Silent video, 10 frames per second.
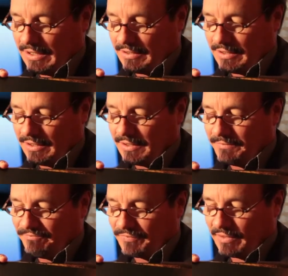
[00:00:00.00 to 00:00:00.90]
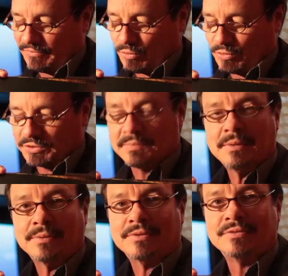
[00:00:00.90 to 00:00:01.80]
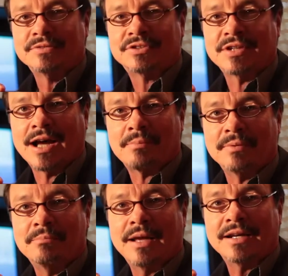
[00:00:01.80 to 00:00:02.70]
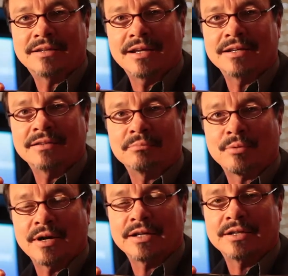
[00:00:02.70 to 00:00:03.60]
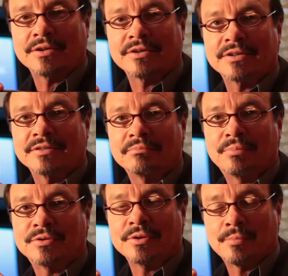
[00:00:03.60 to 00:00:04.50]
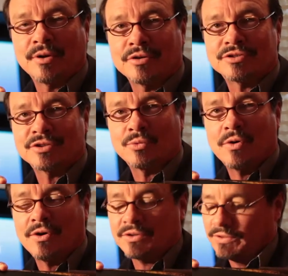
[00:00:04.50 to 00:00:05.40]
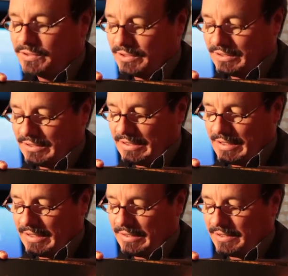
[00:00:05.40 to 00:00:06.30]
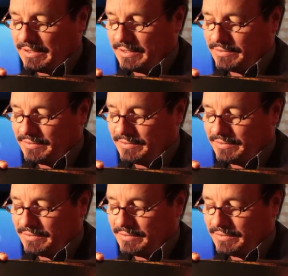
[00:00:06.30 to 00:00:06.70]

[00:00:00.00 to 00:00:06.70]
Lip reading: And of course, people stop and meditate and pray here and put their prayers in the wall. And